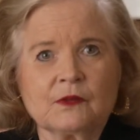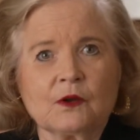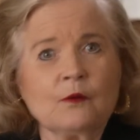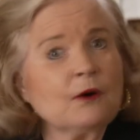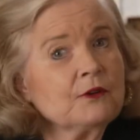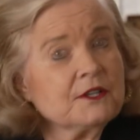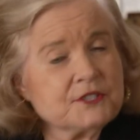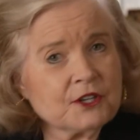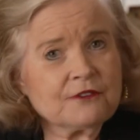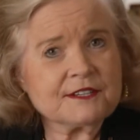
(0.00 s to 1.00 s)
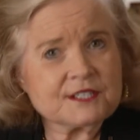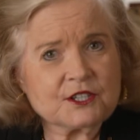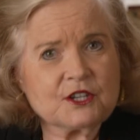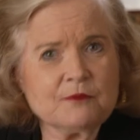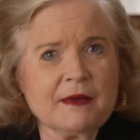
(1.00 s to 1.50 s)
quote, service to
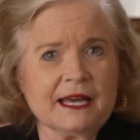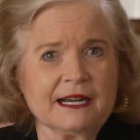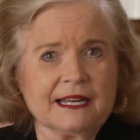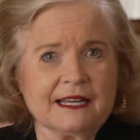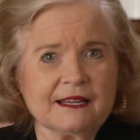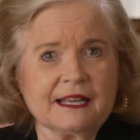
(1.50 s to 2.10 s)
humanity